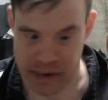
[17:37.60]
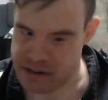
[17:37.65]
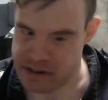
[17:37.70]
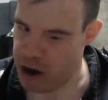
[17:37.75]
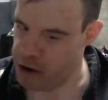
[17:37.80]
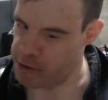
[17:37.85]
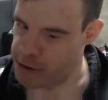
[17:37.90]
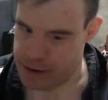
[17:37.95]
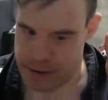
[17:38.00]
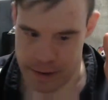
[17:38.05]
me
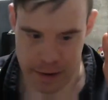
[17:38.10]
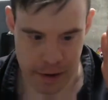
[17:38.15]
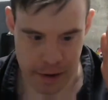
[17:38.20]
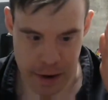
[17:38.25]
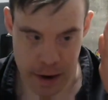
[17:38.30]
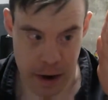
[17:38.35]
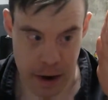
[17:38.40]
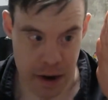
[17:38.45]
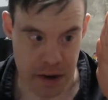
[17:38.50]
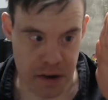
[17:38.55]
started.
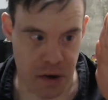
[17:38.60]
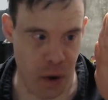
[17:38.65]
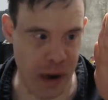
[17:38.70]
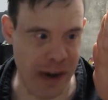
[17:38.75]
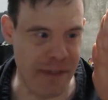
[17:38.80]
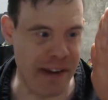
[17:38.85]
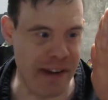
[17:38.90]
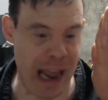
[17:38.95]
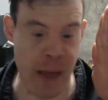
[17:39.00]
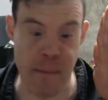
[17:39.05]

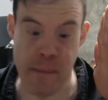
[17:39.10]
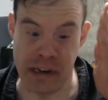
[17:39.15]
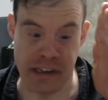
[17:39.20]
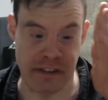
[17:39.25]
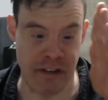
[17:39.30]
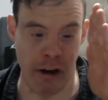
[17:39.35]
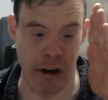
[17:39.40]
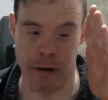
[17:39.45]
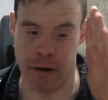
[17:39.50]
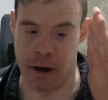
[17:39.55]
Don't even get me
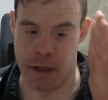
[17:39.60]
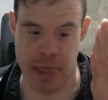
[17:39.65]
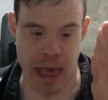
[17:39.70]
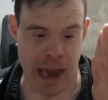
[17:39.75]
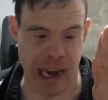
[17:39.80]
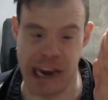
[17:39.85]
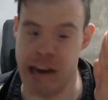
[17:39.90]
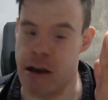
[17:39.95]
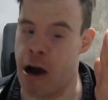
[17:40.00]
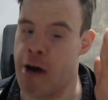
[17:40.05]
started on
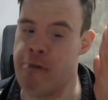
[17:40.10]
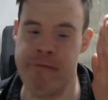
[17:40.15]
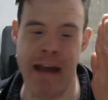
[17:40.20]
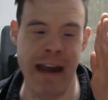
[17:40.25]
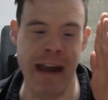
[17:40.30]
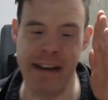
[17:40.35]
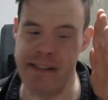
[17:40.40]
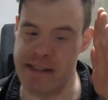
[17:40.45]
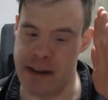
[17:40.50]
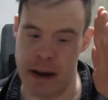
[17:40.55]
that. He
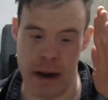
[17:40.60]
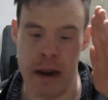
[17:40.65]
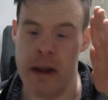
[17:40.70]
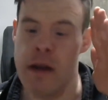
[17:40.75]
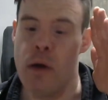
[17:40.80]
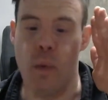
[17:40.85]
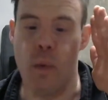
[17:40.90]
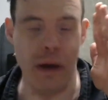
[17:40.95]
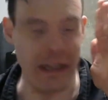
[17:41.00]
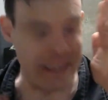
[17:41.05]
already
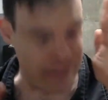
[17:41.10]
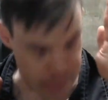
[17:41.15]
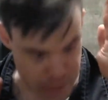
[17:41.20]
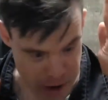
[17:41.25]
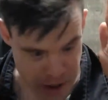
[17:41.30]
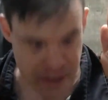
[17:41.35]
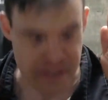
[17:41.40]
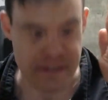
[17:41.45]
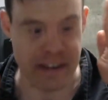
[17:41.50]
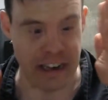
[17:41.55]
Will
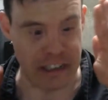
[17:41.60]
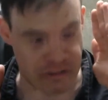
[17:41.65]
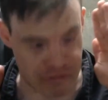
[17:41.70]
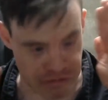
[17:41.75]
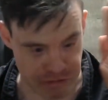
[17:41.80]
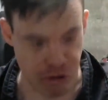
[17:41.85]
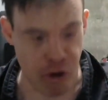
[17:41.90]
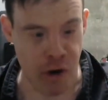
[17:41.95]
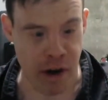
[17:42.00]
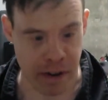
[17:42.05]
Smith
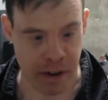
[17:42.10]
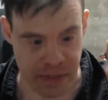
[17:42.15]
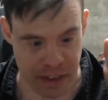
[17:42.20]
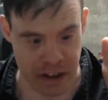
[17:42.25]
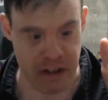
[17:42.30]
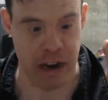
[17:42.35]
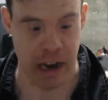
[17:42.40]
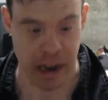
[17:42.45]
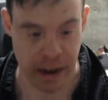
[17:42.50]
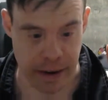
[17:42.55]
destroyed
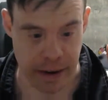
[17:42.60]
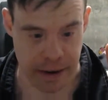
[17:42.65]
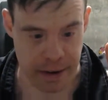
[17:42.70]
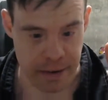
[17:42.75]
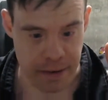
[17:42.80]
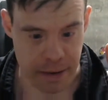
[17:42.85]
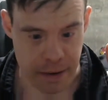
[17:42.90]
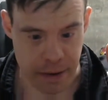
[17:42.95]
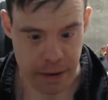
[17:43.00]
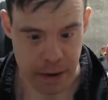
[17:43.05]
the
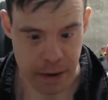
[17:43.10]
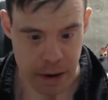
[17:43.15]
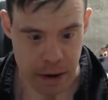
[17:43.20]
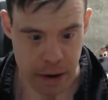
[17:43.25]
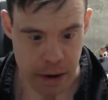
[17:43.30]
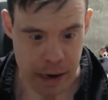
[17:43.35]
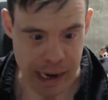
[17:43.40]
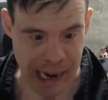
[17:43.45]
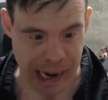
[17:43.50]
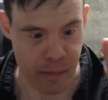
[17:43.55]
genie
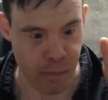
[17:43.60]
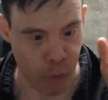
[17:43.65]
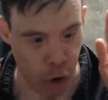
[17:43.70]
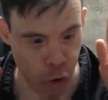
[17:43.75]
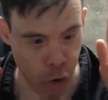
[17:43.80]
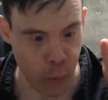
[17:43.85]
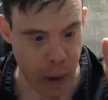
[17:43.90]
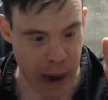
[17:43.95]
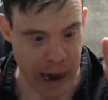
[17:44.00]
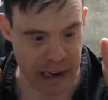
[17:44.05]
in
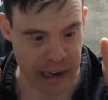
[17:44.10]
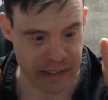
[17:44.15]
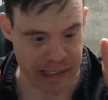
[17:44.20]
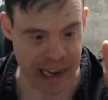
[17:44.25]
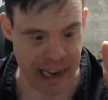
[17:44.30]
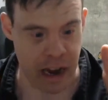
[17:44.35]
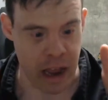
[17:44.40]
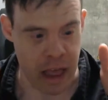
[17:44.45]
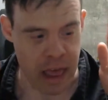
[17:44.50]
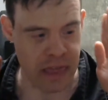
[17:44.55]
more ways
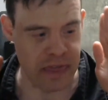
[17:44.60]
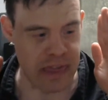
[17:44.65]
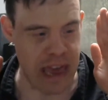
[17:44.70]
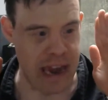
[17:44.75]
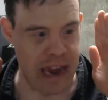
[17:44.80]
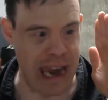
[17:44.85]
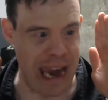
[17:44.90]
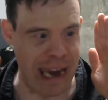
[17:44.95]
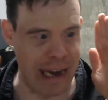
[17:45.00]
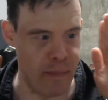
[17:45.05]

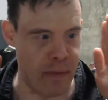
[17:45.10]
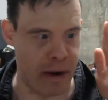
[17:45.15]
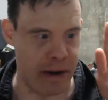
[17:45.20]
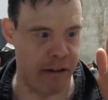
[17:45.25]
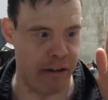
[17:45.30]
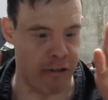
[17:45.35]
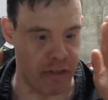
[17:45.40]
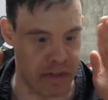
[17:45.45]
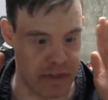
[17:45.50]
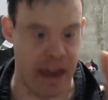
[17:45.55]
than
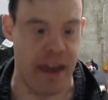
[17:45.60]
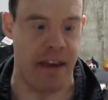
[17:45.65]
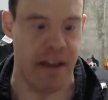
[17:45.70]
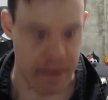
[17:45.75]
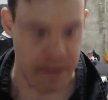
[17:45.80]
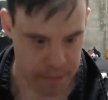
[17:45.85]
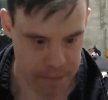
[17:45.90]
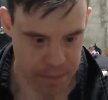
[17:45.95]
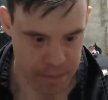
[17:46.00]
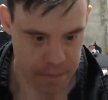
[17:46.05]
anybody could
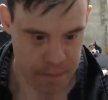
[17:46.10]
think,